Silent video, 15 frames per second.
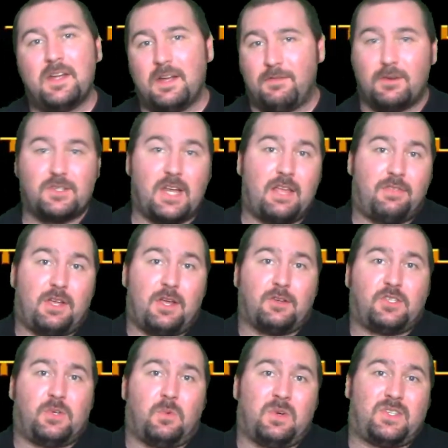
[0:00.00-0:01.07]
If there's anything
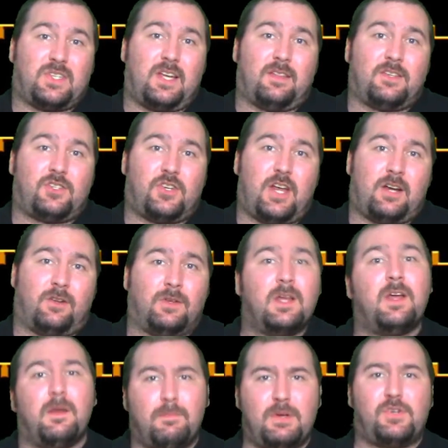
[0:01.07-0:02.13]
else you want to see on this channel,
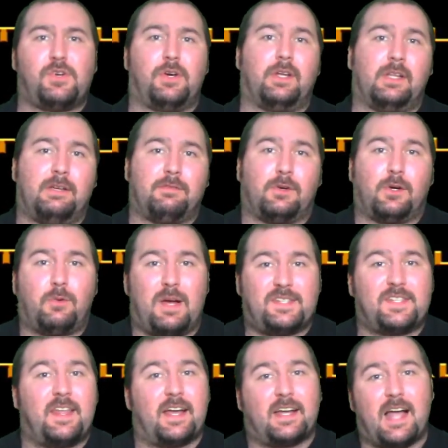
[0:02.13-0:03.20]
be sure you leave a
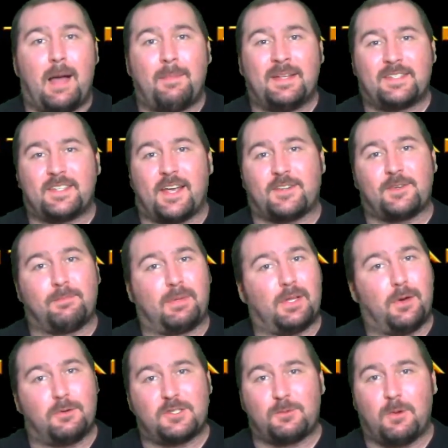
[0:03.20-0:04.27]
request in that comment section
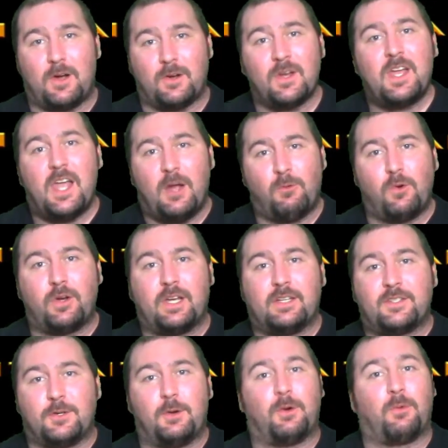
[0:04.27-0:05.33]
below as well, and we'll
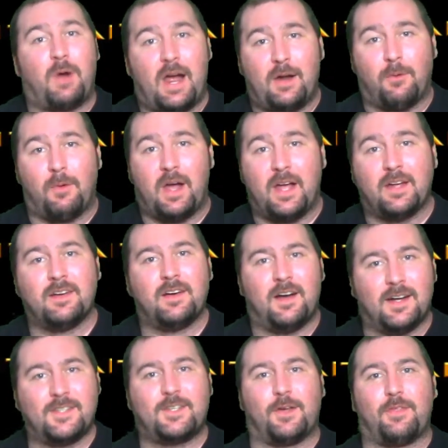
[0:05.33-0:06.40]
get to it right away.
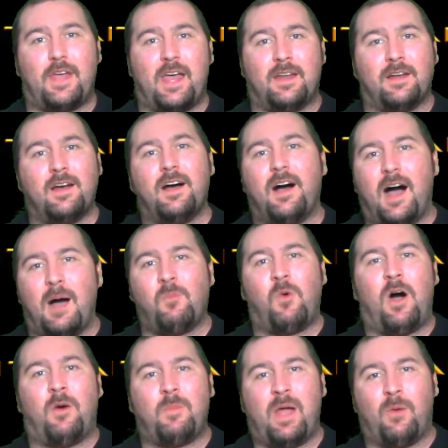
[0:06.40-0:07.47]
Until then, I'm
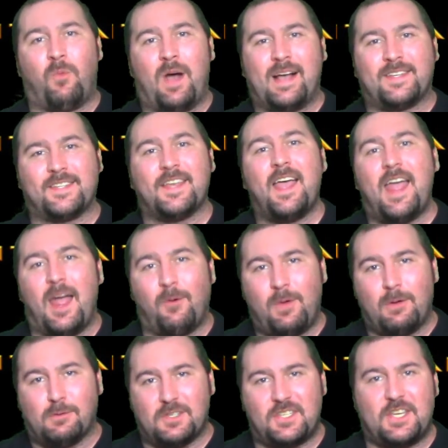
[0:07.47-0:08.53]
Wildman Wess, and
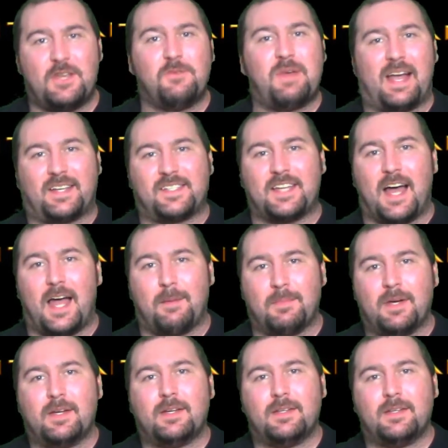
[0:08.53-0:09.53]
we will see you next time.